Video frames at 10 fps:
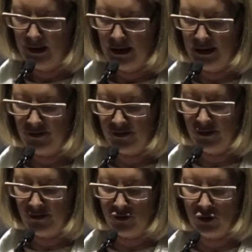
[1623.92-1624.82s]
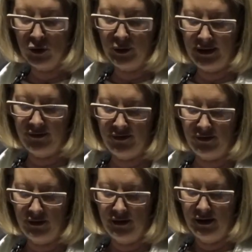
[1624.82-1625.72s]
It's the
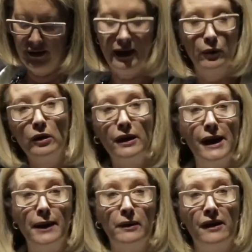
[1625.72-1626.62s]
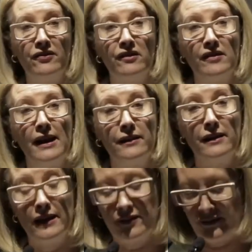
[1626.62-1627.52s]
stories that will enable us to take the
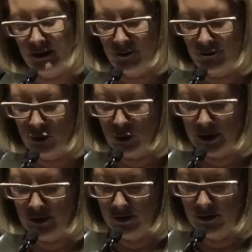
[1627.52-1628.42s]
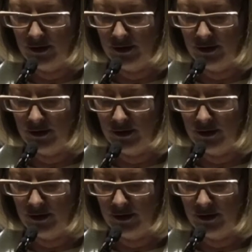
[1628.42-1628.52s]
next step forward.